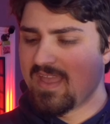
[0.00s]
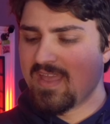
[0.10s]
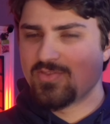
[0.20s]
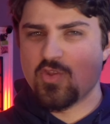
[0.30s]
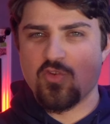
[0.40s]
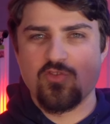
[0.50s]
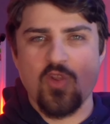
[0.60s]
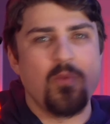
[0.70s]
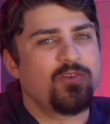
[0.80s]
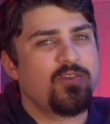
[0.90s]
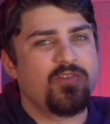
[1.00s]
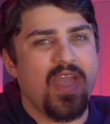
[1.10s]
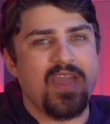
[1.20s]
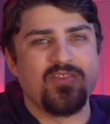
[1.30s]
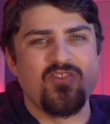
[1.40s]
There's so much at
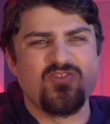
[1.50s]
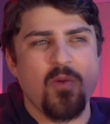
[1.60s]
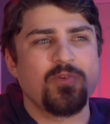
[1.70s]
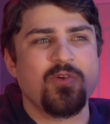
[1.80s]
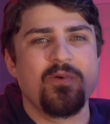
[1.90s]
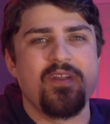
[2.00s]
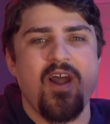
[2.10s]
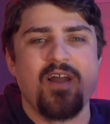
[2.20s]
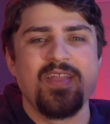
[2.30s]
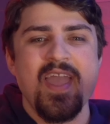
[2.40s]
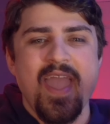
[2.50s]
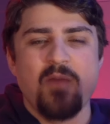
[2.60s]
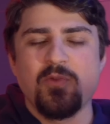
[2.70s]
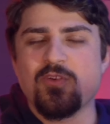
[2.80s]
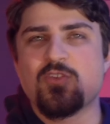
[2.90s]
stake, there's so much going on. And
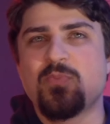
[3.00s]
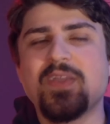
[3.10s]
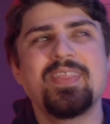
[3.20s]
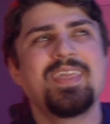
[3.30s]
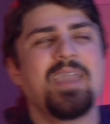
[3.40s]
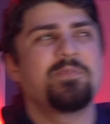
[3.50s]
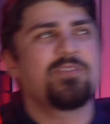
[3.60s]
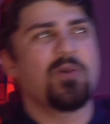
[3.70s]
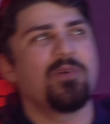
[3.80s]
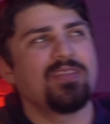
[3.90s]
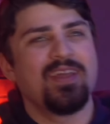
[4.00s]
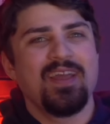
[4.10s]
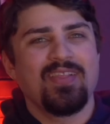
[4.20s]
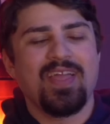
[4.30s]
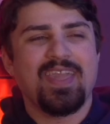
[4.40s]
when you're explaining the game to someone,
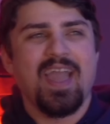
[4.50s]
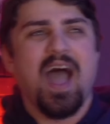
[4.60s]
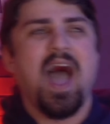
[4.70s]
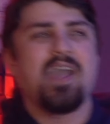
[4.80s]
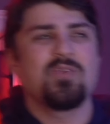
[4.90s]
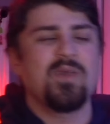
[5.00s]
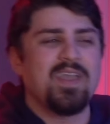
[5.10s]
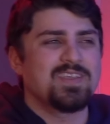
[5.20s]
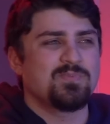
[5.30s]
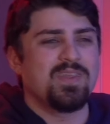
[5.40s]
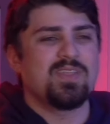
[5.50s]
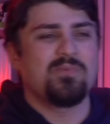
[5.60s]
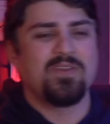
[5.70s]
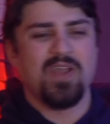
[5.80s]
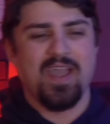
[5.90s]
like, the way I explain it to
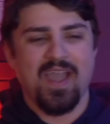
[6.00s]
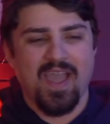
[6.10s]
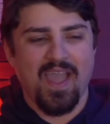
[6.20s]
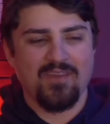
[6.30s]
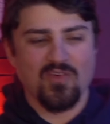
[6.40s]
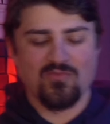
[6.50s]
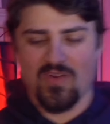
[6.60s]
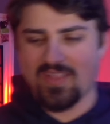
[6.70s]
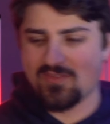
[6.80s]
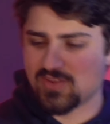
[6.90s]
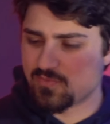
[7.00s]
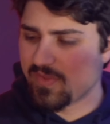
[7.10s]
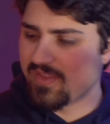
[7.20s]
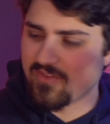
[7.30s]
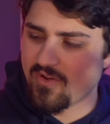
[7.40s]
I have a friend, I was
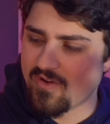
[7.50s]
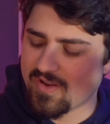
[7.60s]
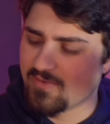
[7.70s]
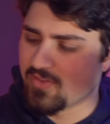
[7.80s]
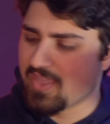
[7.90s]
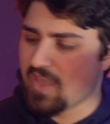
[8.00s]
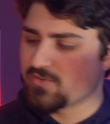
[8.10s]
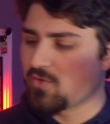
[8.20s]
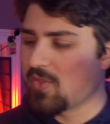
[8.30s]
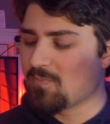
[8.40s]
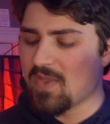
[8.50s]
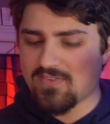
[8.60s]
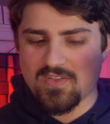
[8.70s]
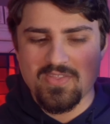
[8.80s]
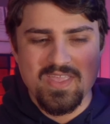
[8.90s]
explaining it to her, and I was like, yeah, so like
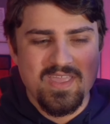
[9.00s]
basically,